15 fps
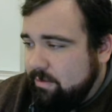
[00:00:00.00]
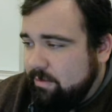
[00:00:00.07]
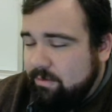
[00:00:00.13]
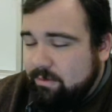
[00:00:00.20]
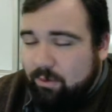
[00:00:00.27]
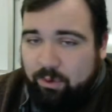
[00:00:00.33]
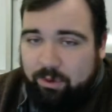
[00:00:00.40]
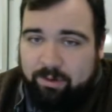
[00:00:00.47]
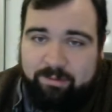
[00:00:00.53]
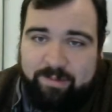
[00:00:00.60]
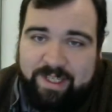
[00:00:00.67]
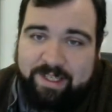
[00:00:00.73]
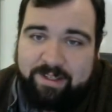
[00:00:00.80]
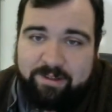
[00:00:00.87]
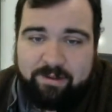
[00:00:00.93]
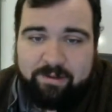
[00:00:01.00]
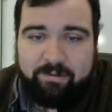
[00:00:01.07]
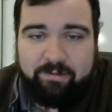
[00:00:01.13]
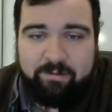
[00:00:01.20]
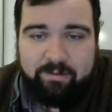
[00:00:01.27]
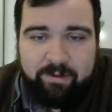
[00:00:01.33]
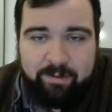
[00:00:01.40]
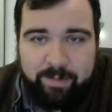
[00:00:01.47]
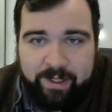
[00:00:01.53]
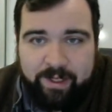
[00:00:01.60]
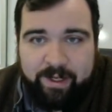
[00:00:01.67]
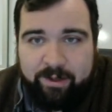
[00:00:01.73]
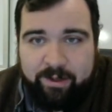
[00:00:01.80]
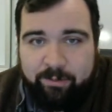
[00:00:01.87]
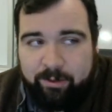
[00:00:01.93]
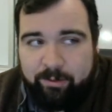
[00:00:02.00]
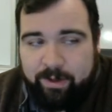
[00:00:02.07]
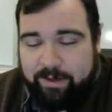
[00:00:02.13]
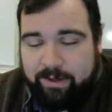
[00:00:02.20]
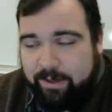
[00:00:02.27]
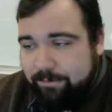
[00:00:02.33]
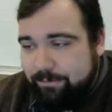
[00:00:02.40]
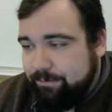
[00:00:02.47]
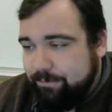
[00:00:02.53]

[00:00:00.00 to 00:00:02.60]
or east, depending on how you want to write that.